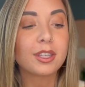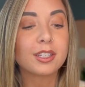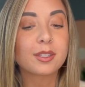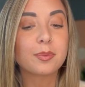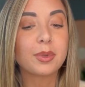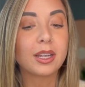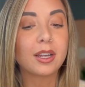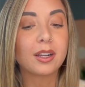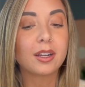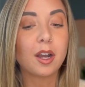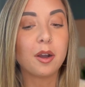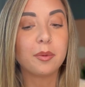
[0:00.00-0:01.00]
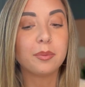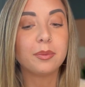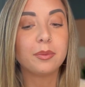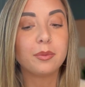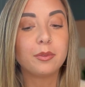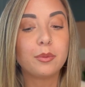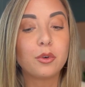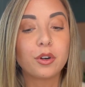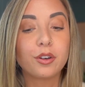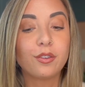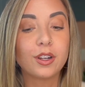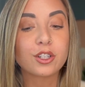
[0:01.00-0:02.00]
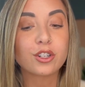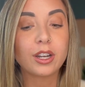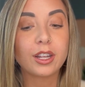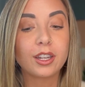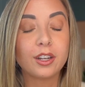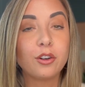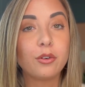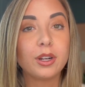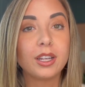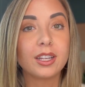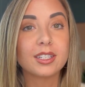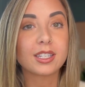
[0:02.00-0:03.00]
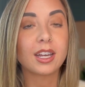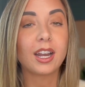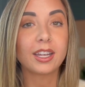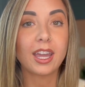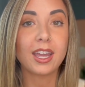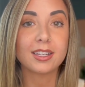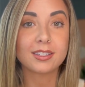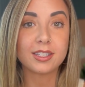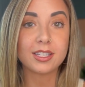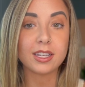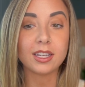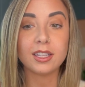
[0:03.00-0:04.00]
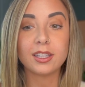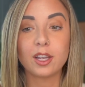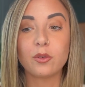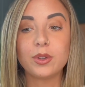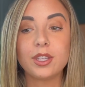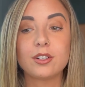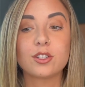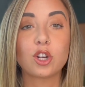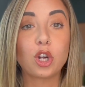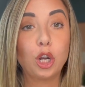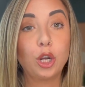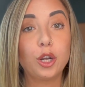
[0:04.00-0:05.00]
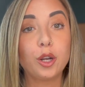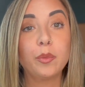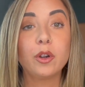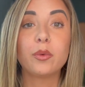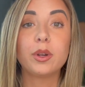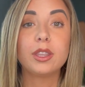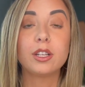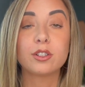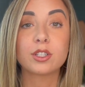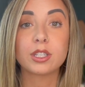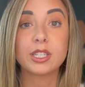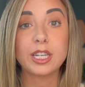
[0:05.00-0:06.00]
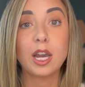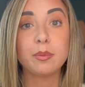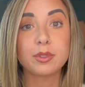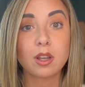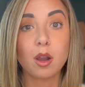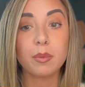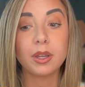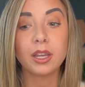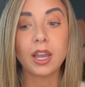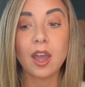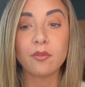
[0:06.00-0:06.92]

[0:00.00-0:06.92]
that's become more frustrating and annoying is that I can't see like when there's a curb or when there's steps coming.